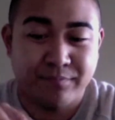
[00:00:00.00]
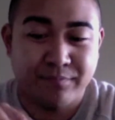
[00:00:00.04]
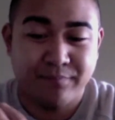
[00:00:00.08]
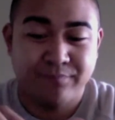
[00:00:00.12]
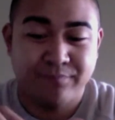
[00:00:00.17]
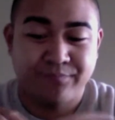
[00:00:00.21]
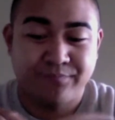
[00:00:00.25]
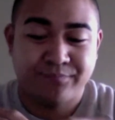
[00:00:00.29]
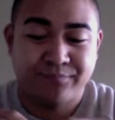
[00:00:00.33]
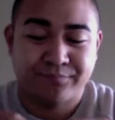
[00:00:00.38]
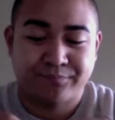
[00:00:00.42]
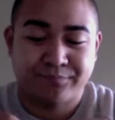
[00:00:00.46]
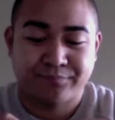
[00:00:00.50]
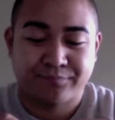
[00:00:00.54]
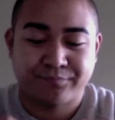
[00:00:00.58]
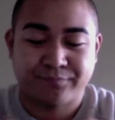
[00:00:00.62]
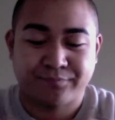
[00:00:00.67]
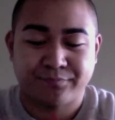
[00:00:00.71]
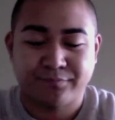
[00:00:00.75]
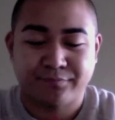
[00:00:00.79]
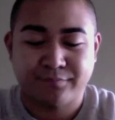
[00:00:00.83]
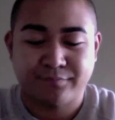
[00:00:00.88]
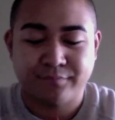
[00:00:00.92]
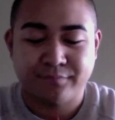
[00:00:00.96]

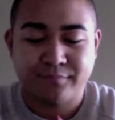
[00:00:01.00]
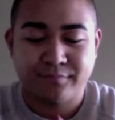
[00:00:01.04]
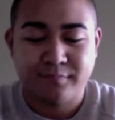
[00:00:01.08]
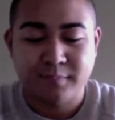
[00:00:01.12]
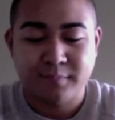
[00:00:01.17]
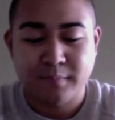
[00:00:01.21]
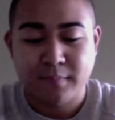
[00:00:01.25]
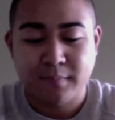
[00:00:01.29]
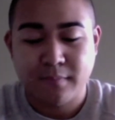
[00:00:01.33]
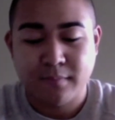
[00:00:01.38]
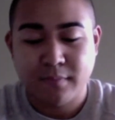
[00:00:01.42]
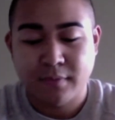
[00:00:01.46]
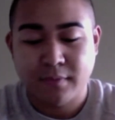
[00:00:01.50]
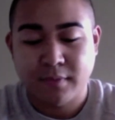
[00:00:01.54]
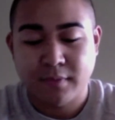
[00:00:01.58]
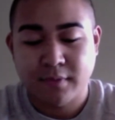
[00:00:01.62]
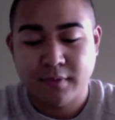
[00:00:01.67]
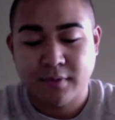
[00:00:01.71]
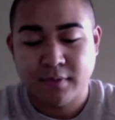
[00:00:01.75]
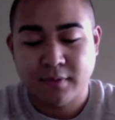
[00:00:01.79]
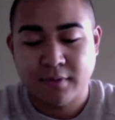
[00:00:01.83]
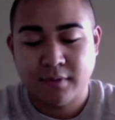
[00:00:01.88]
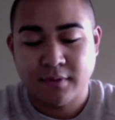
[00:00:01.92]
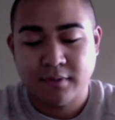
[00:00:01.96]

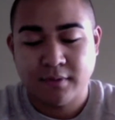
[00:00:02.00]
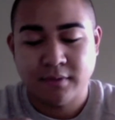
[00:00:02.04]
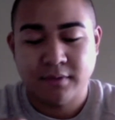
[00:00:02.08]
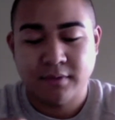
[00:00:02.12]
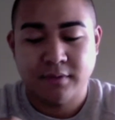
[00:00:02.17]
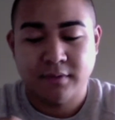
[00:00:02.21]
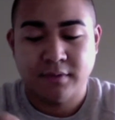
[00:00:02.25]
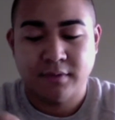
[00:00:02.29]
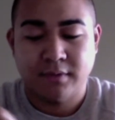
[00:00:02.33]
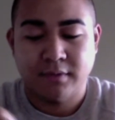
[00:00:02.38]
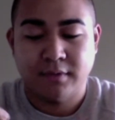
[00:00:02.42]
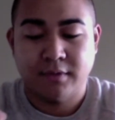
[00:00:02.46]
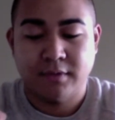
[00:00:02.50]
(silence)